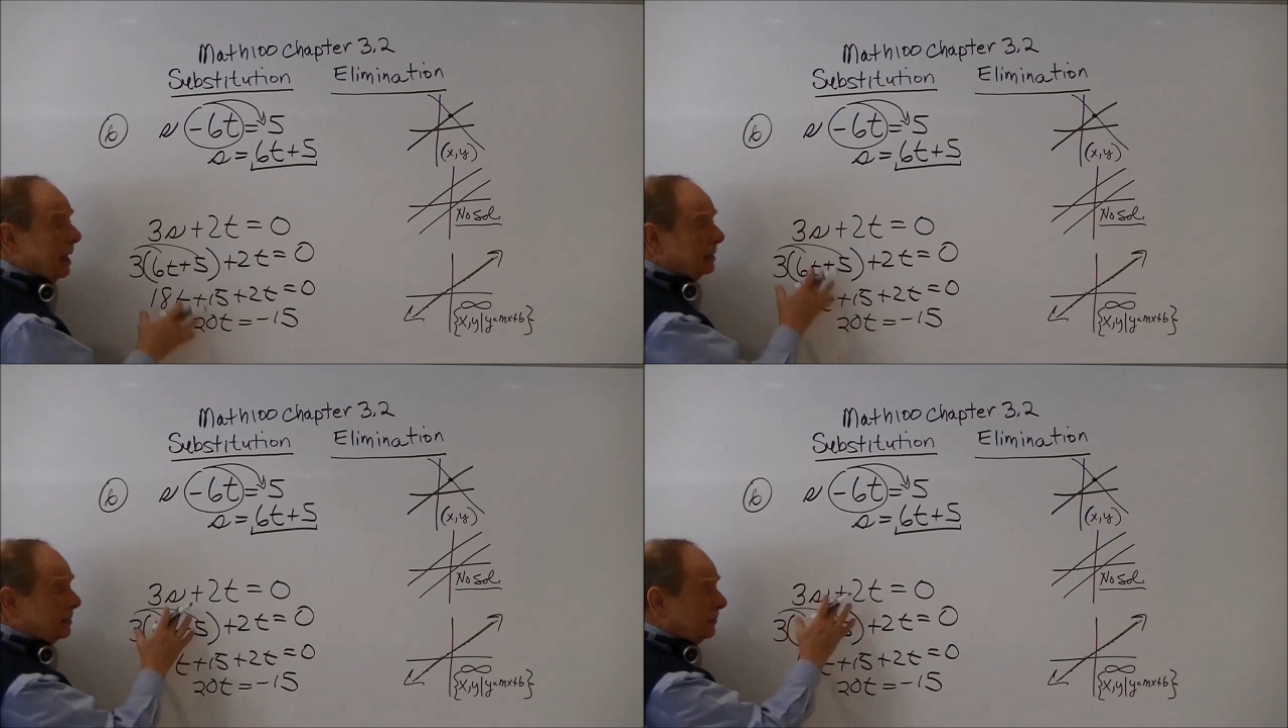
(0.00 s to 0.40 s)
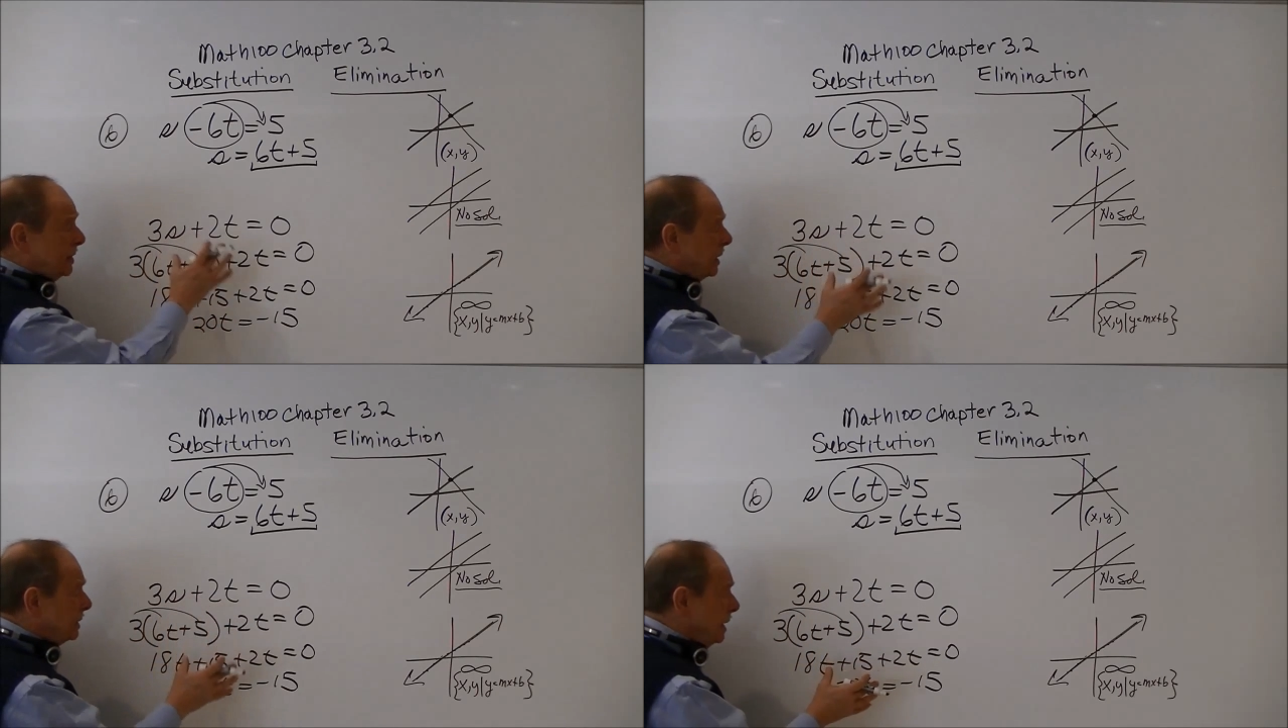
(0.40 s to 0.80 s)
lots of
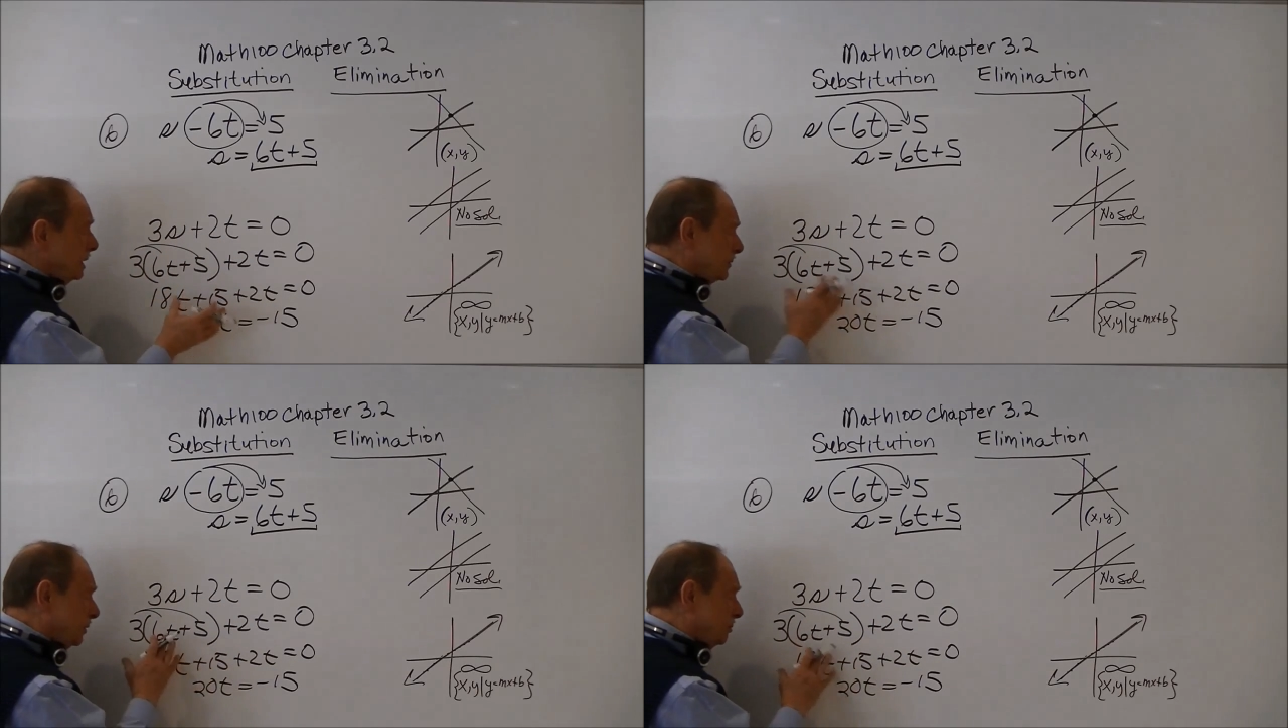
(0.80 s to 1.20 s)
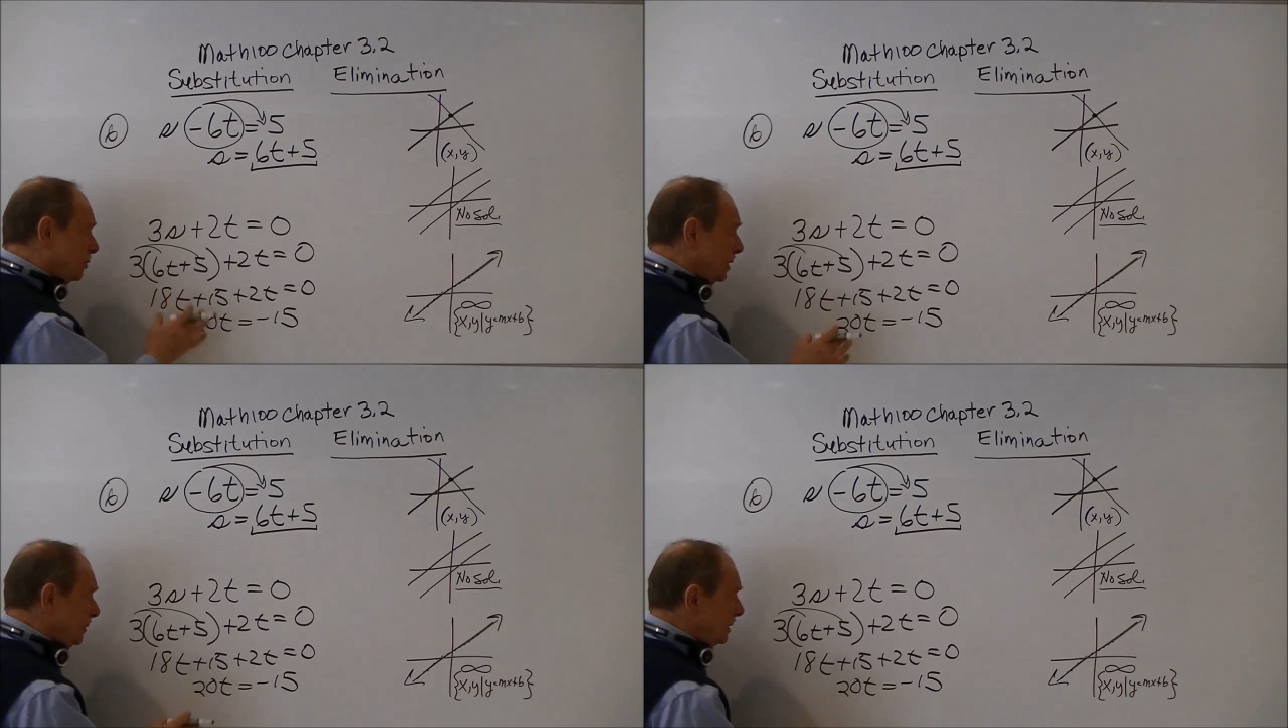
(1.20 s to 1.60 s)
techniques from
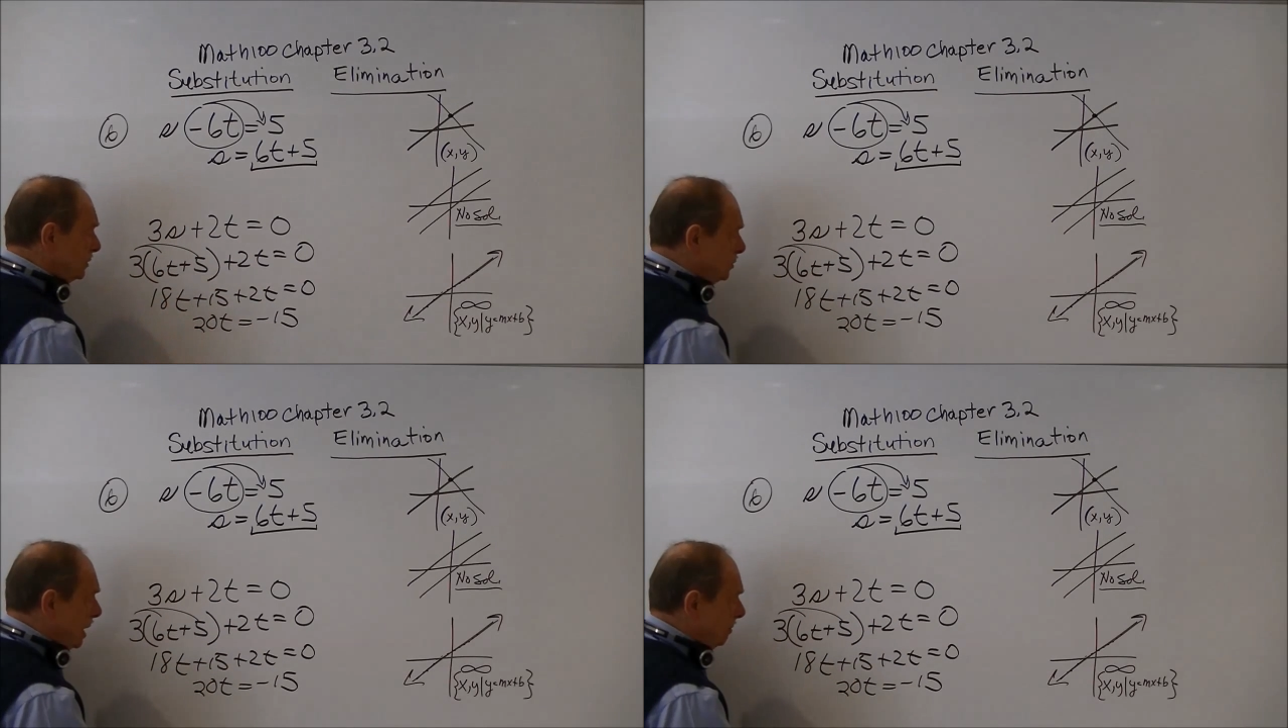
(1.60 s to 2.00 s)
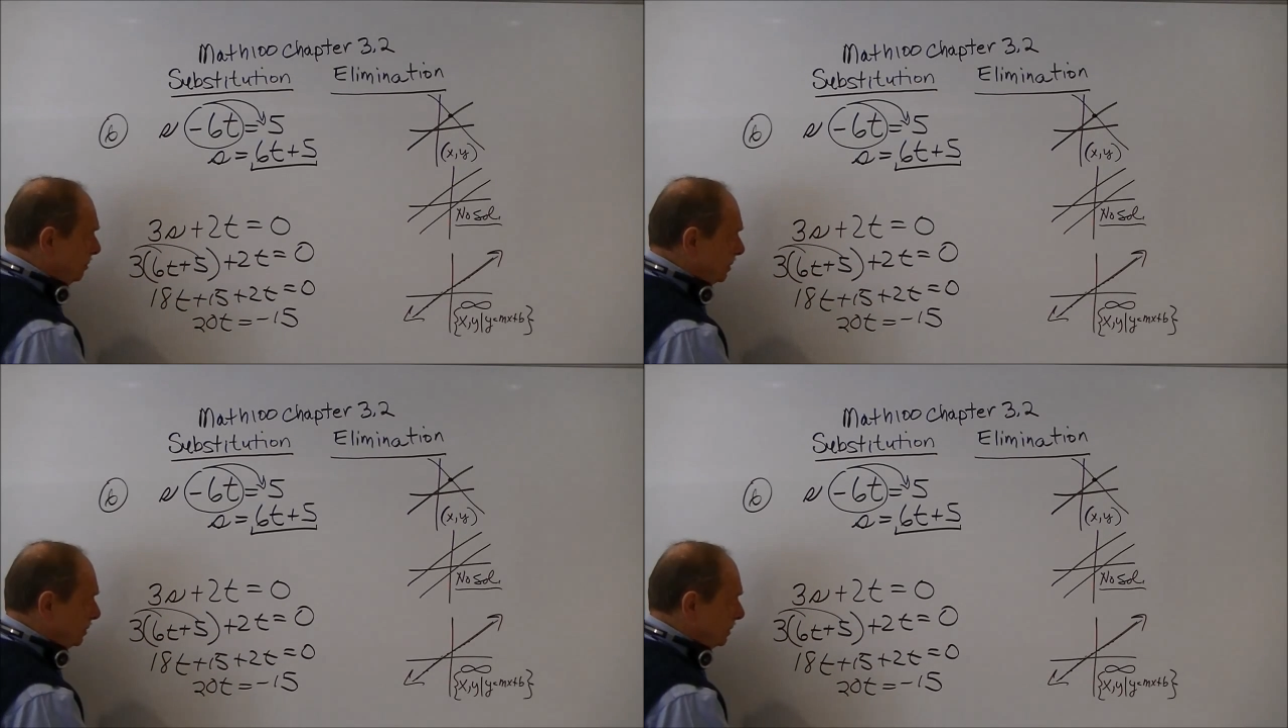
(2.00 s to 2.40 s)
previous
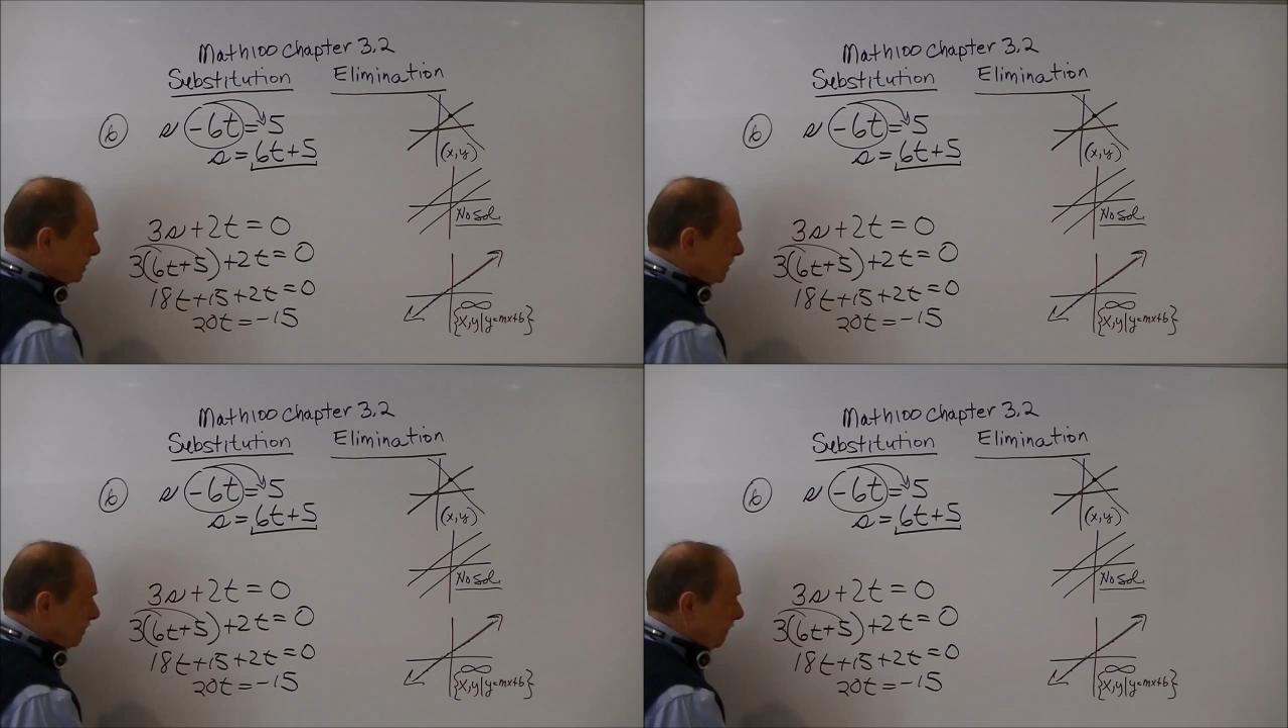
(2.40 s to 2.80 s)
chapters.